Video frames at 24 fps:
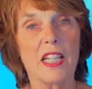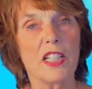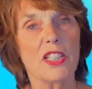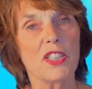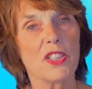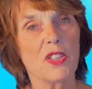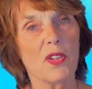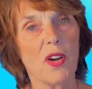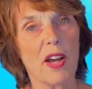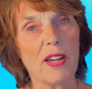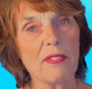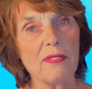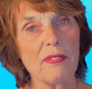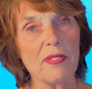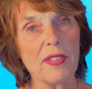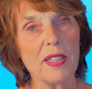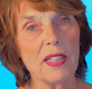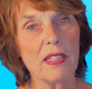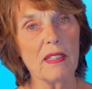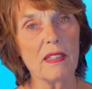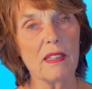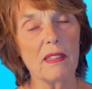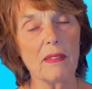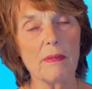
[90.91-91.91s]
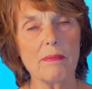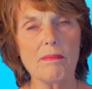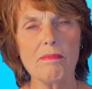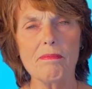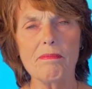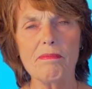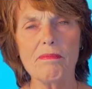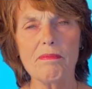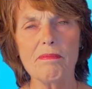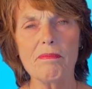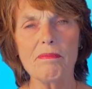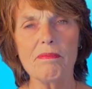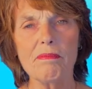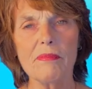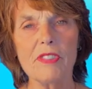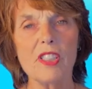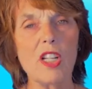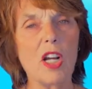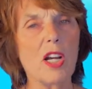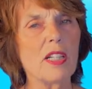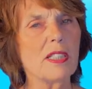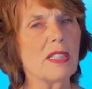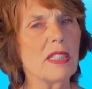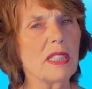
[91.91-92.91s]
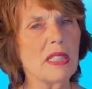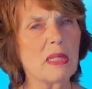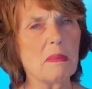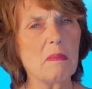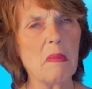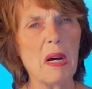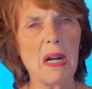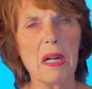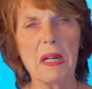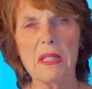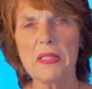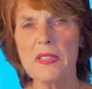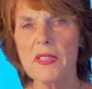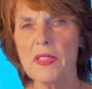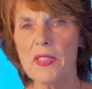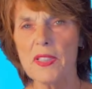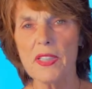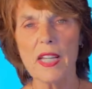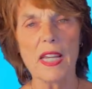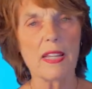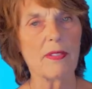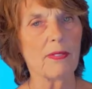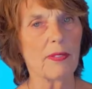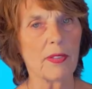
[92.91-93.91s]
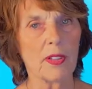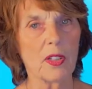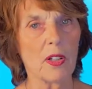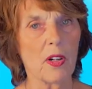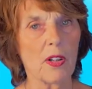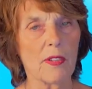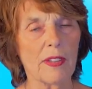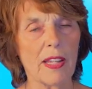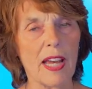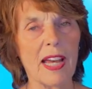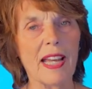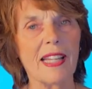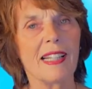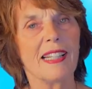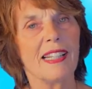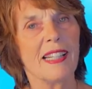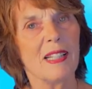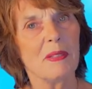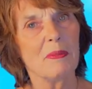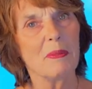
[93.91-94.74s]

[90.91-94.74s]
So I feel not smug and safe and all that,